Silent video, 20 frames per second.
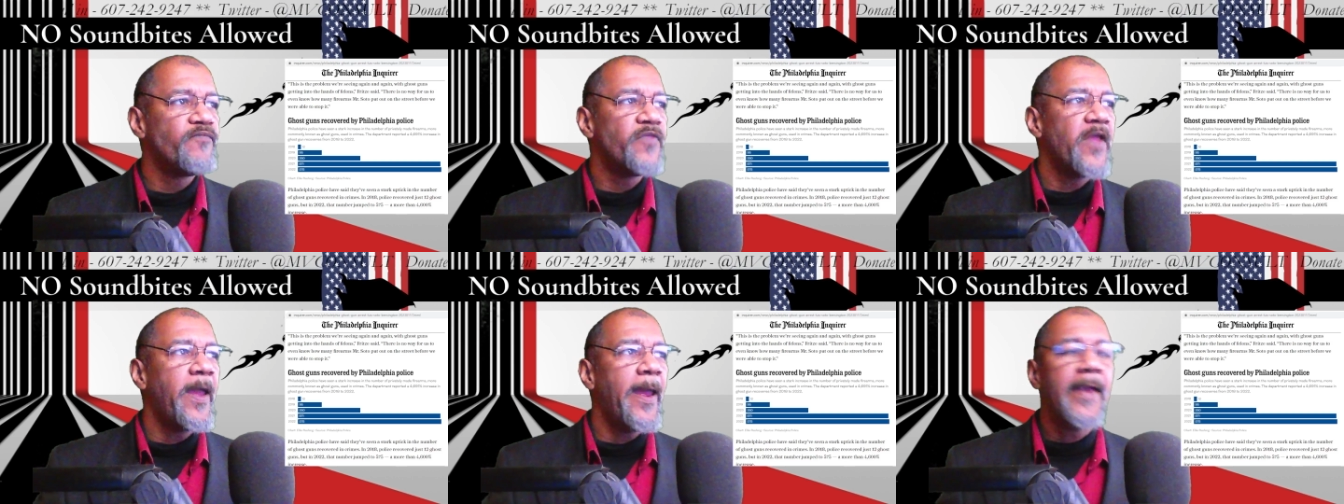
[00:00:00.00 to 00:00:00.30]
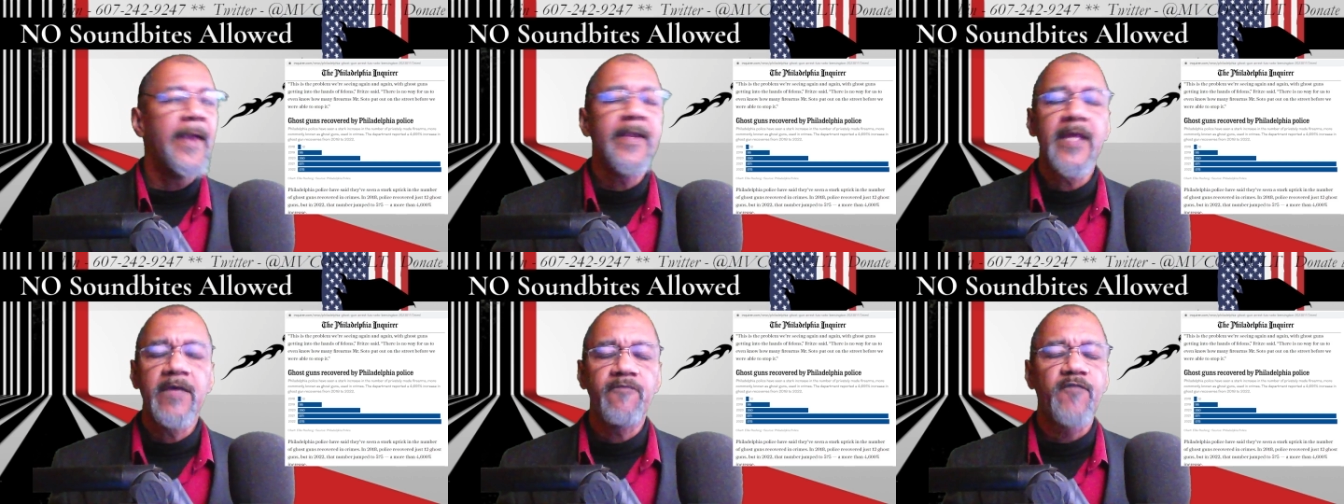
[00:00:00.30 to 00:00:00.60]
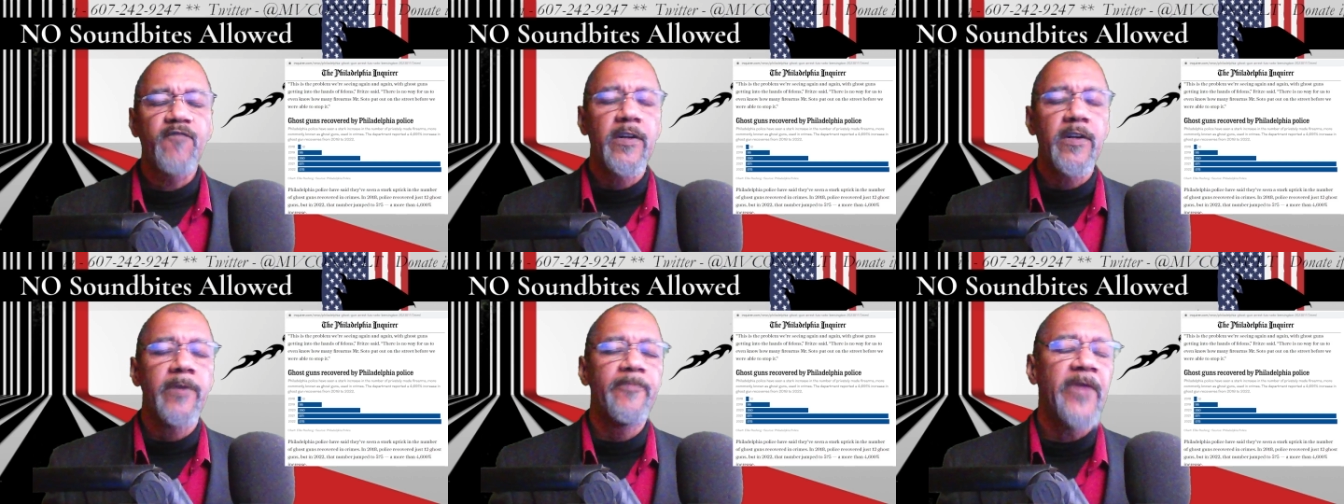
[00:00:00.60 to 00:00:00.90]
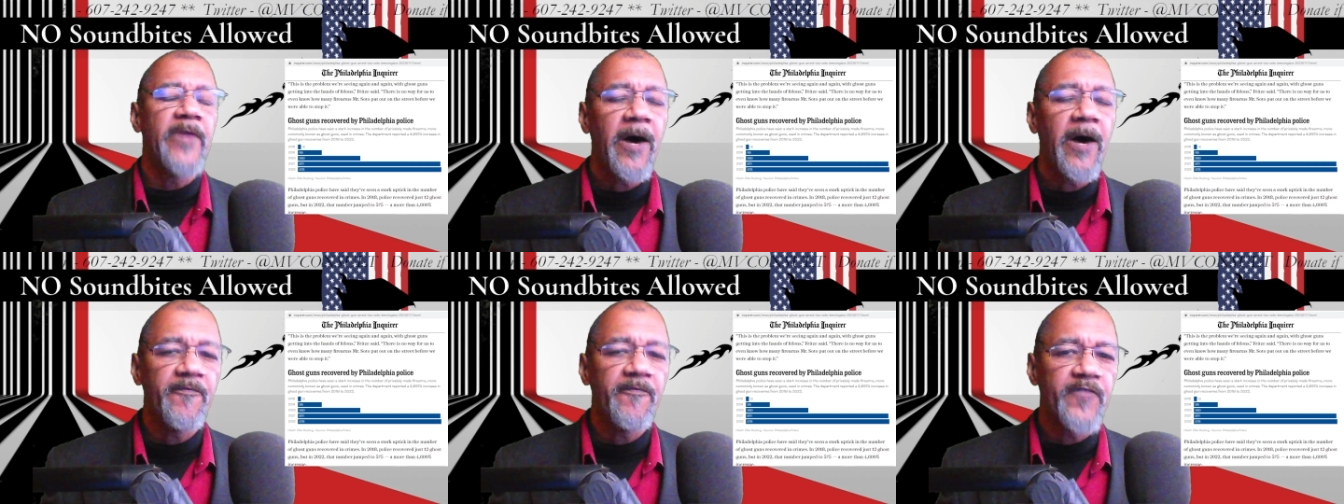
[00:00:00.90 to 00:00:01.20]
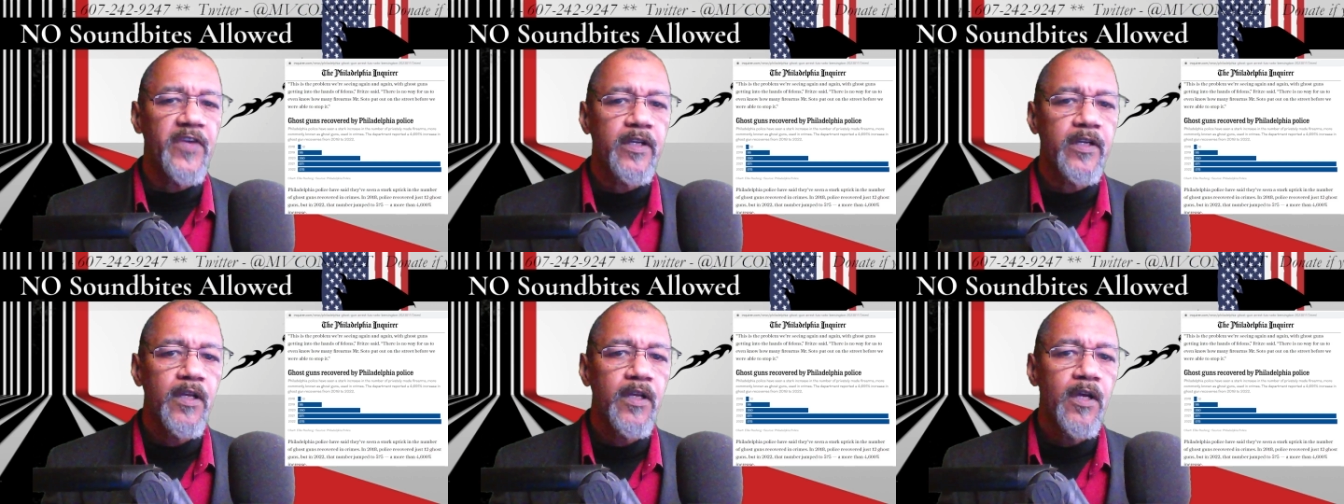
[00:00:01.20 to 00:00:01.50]
And in
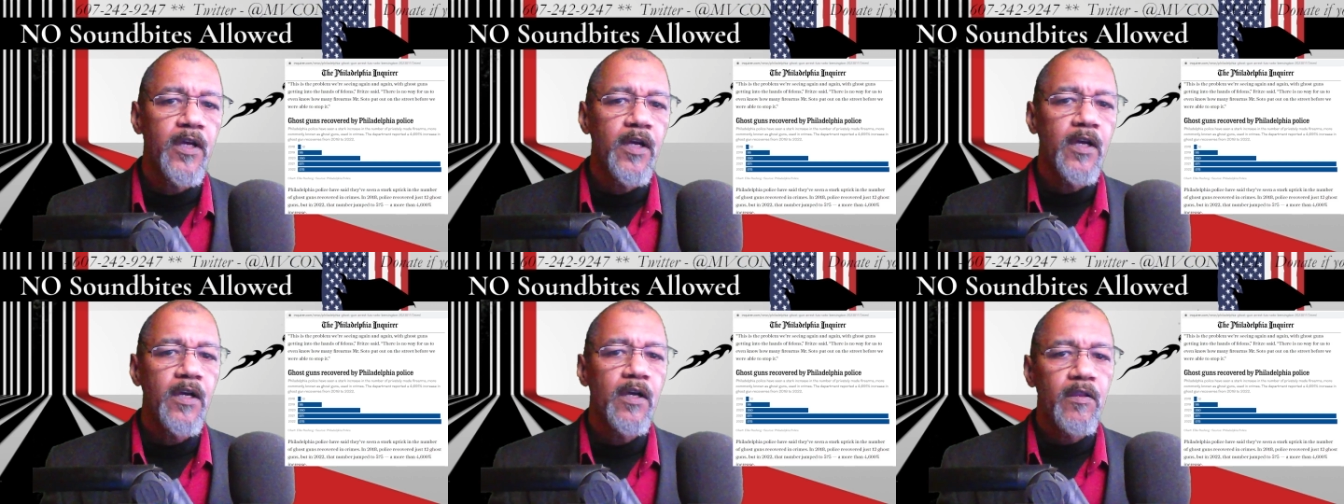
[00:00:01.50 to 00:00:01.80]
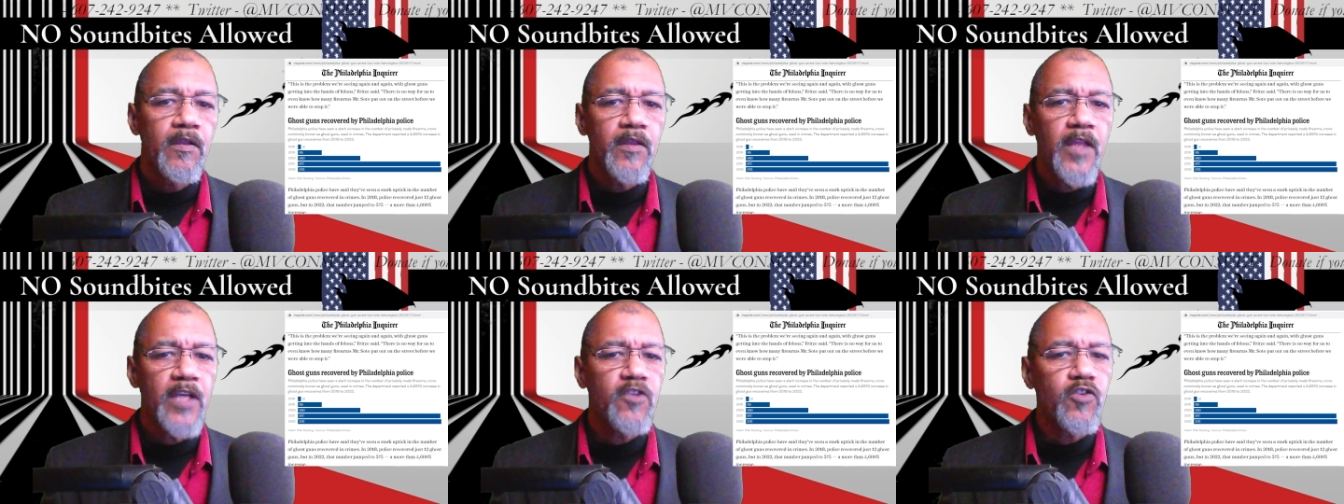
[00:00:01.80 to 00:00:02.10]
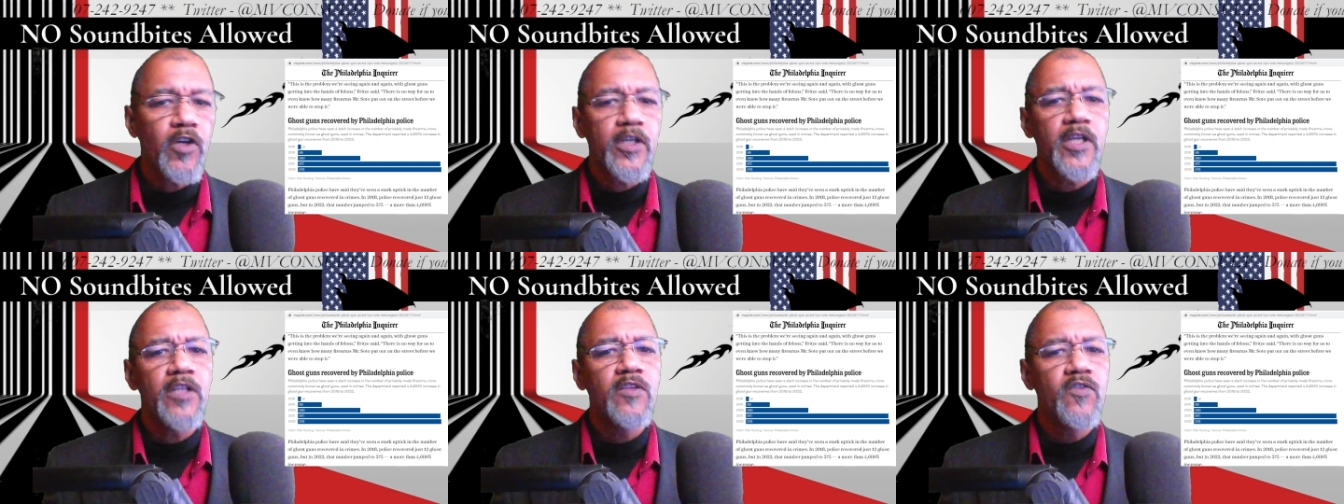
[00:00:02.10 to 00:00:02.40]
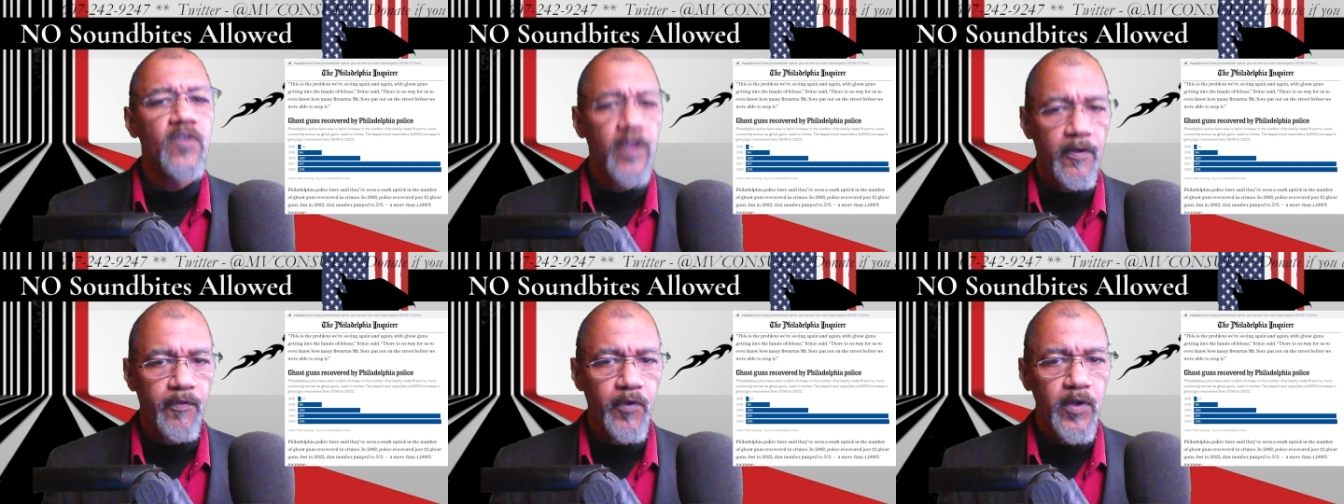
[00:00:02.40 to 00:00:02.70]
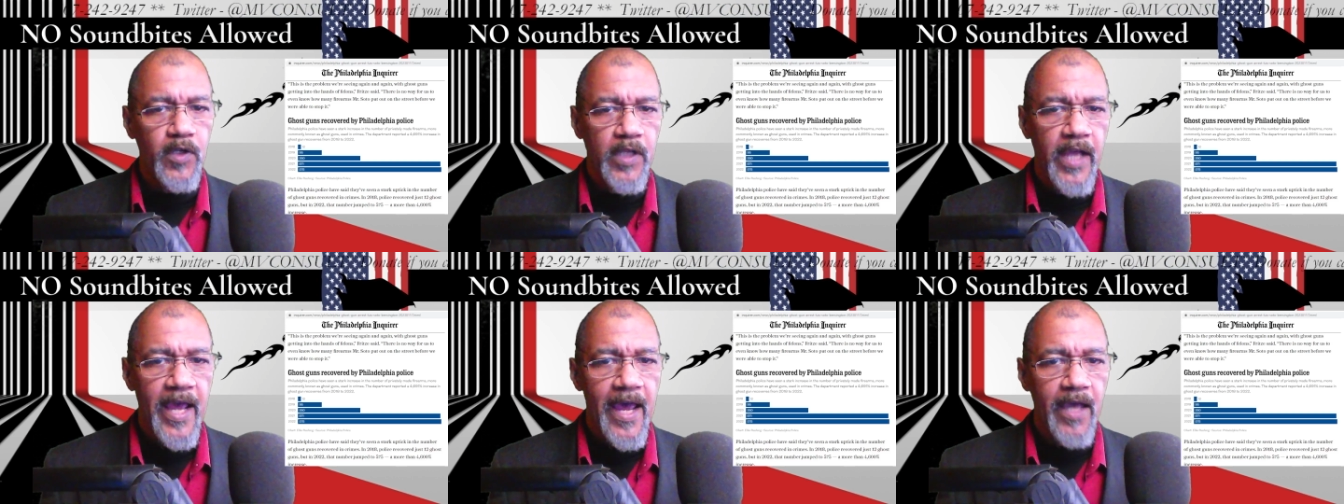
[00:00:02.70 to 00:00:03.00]
Philadelphia, they took a different
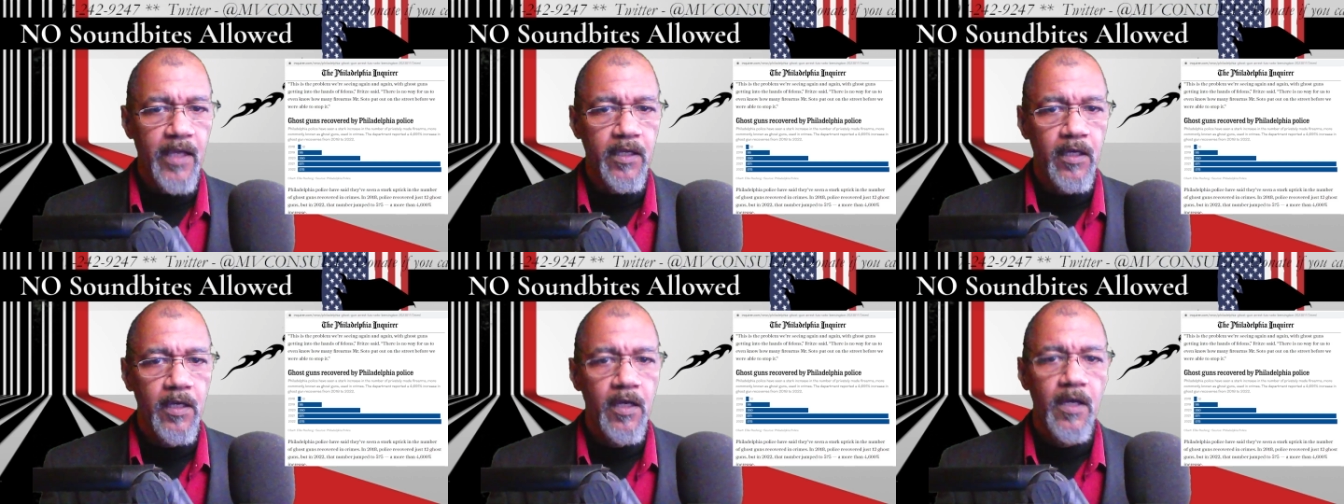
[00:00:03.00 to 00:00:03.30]
tack.